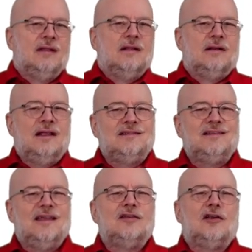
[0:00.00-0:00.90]
Let's
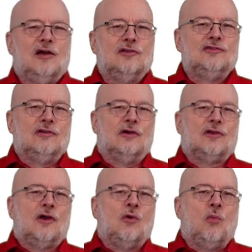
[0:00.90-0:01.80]
take a closer look
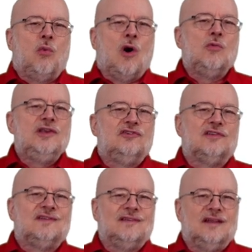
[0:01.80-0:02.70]
at what we
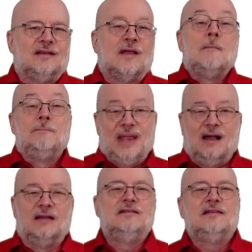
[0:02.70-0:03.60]
just did
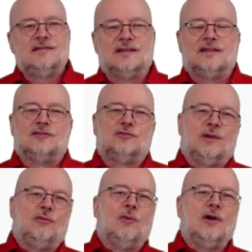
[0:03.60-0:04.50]
behind the scenes
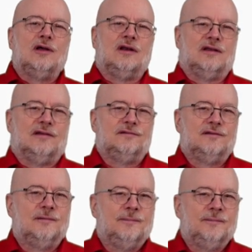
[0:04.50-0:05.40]
with WordLift.
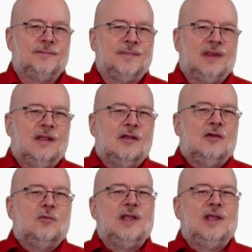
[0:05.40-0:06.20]
We